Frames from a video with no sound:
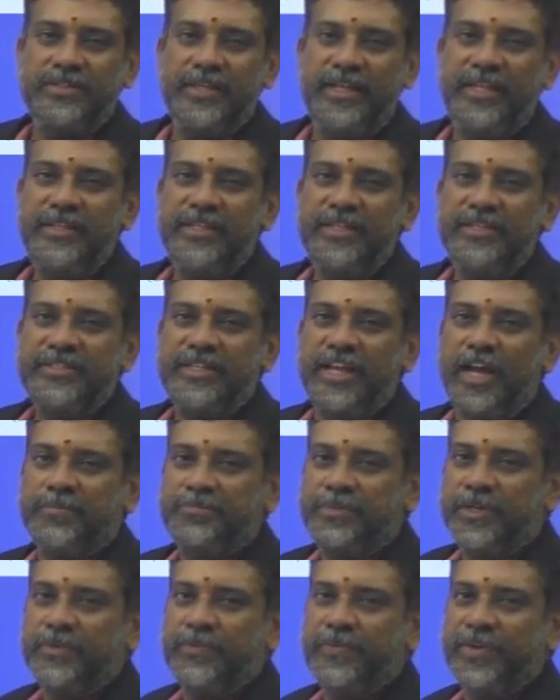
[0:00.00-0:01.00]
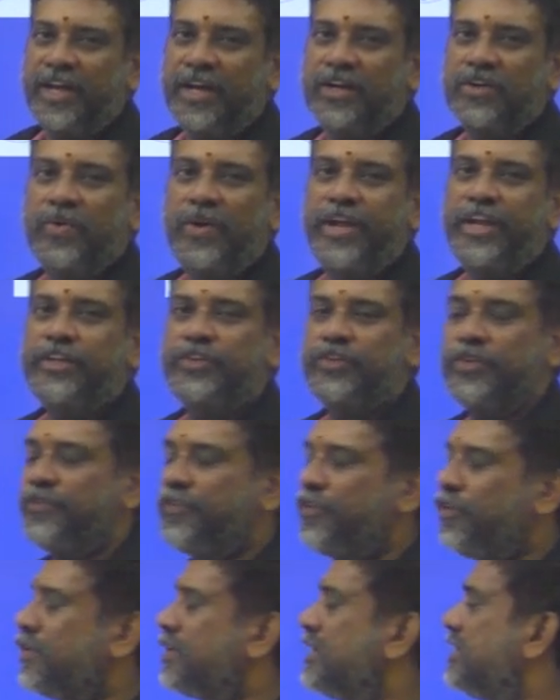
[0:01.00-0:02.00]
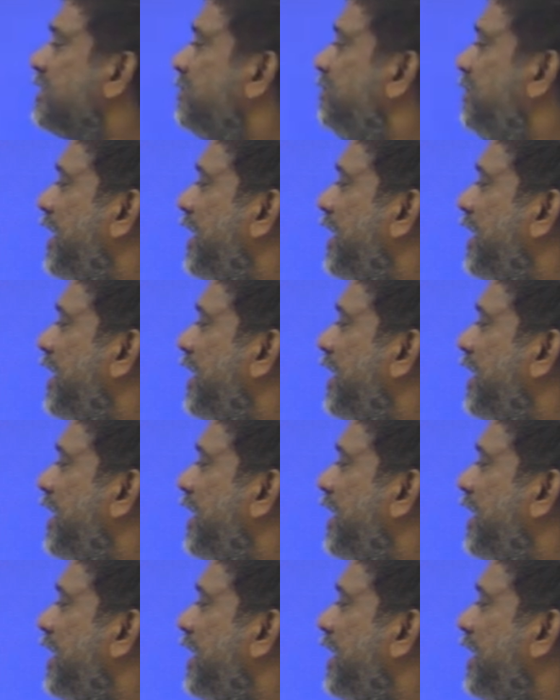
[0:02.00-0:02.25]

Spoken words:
in this chapter, we are going to focus